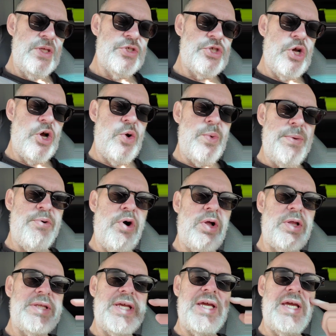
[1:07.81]
so we
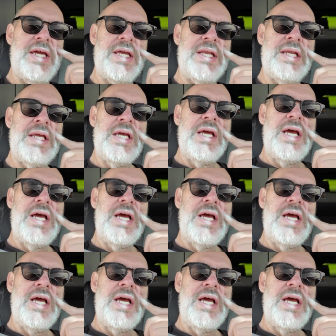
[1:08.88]
pulled in.